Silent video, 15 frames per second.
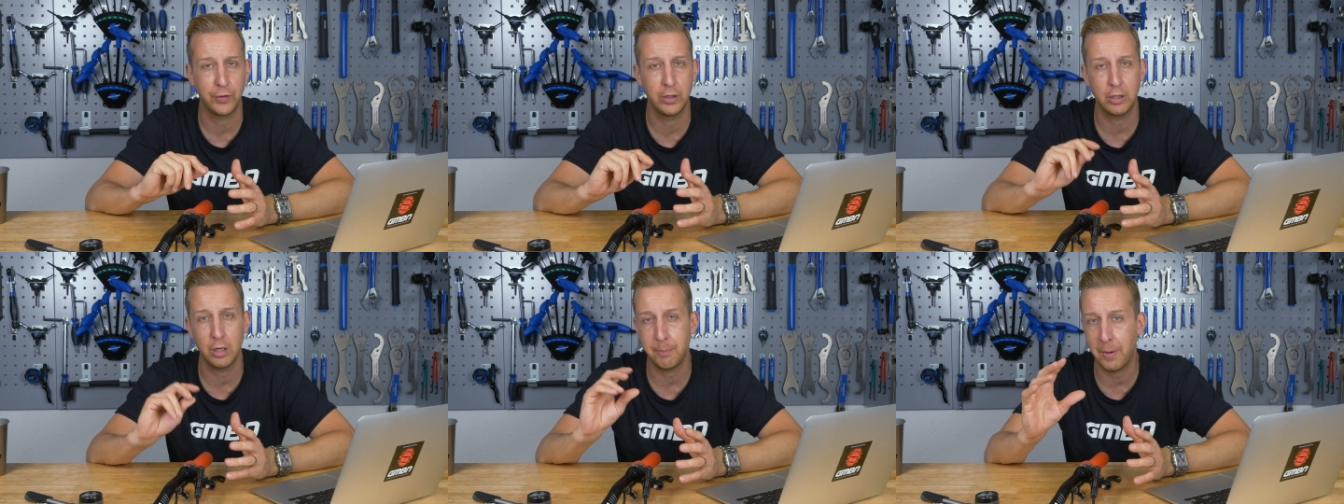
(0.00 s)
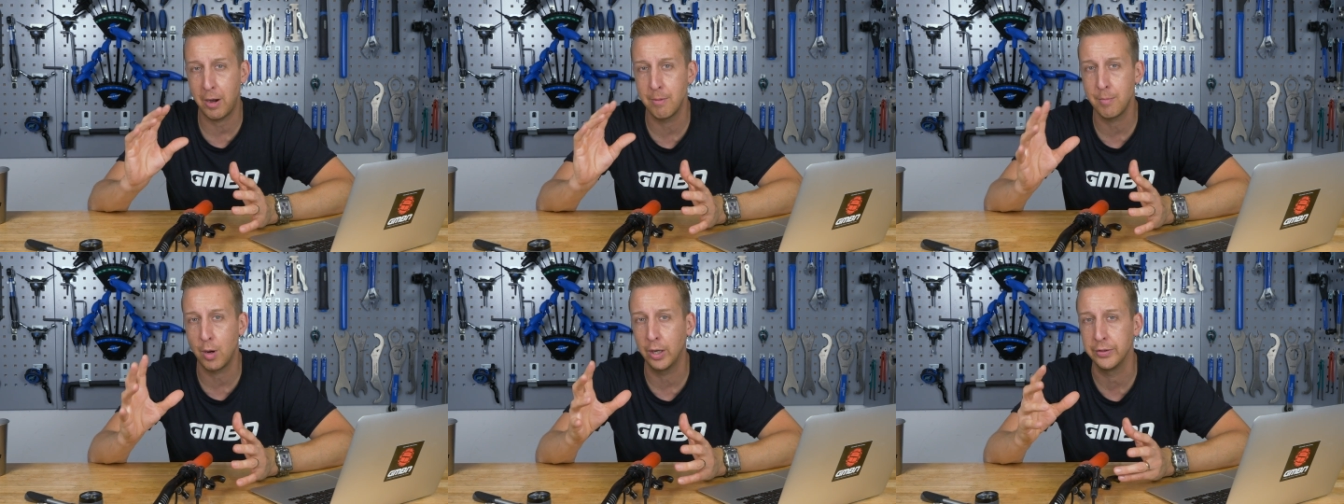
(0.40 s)
So you've got to
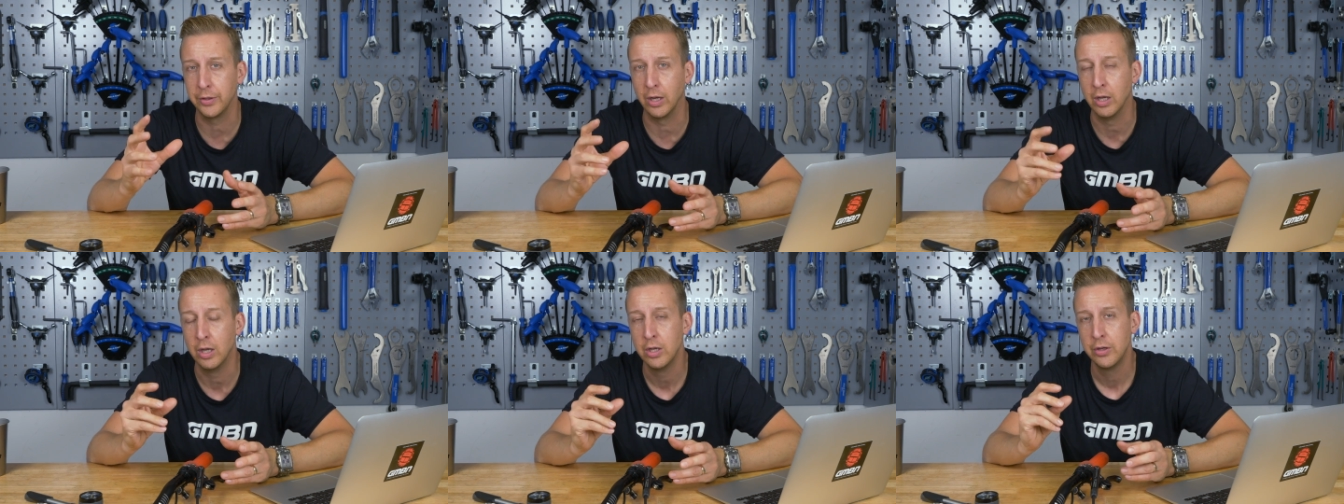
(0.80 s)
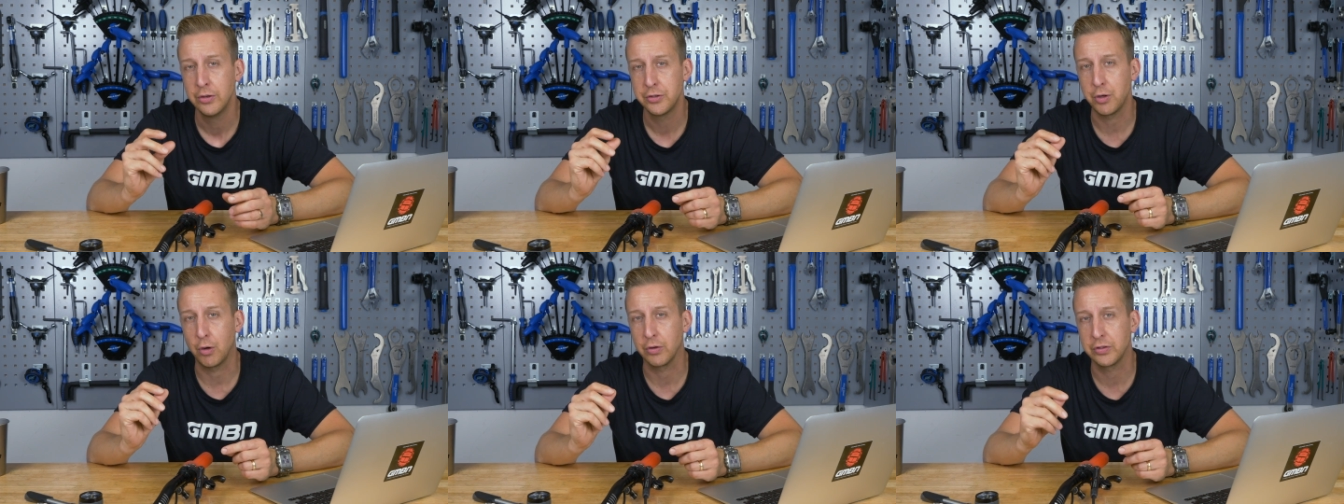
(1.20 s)
bear in mind that
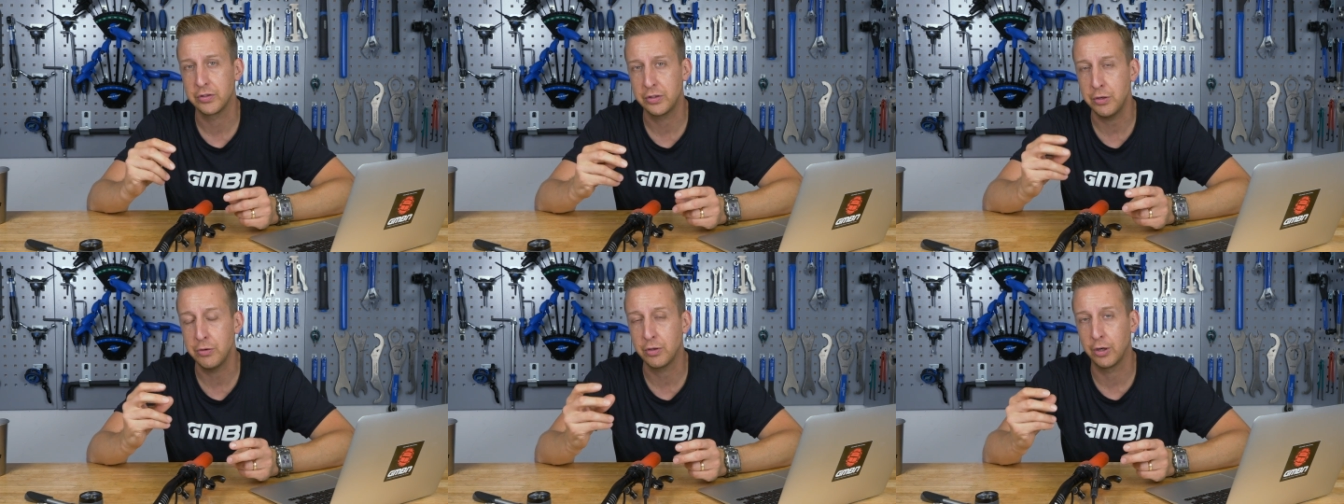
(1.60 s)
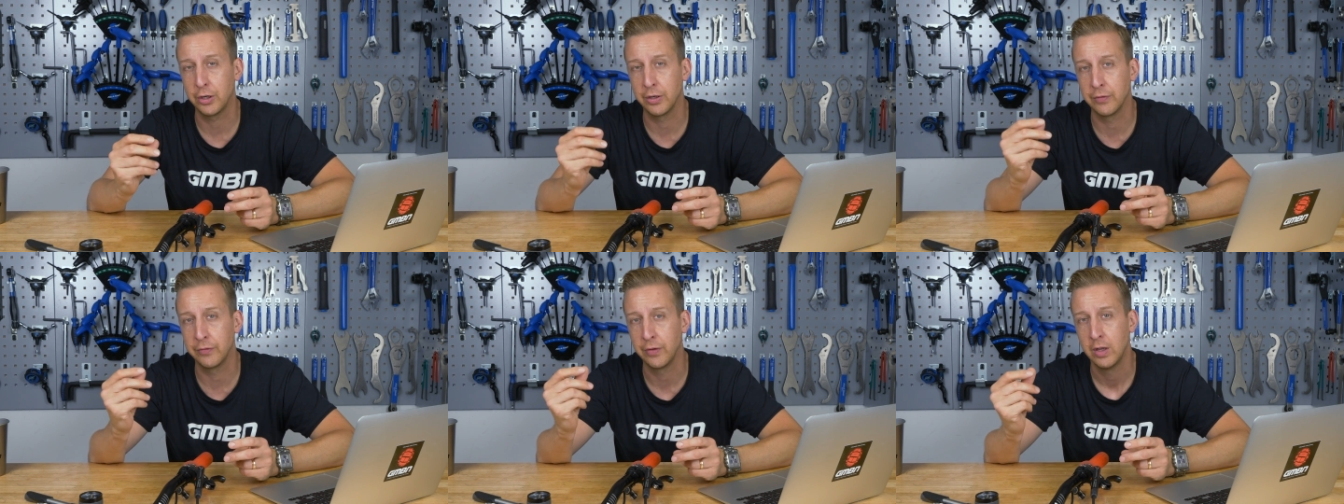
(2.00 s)
shocks do
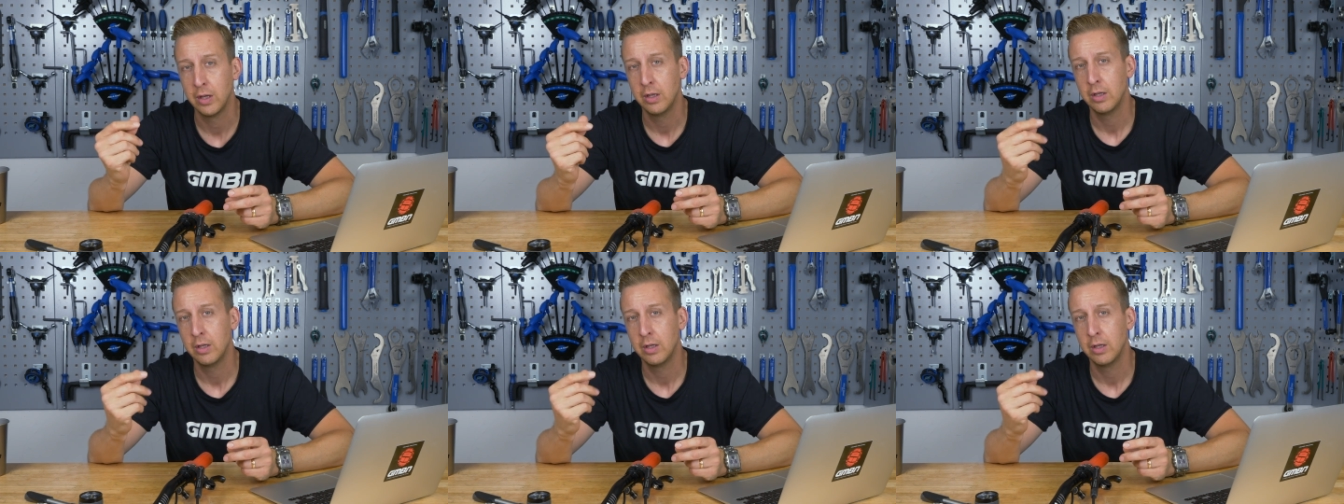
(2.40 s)
kind of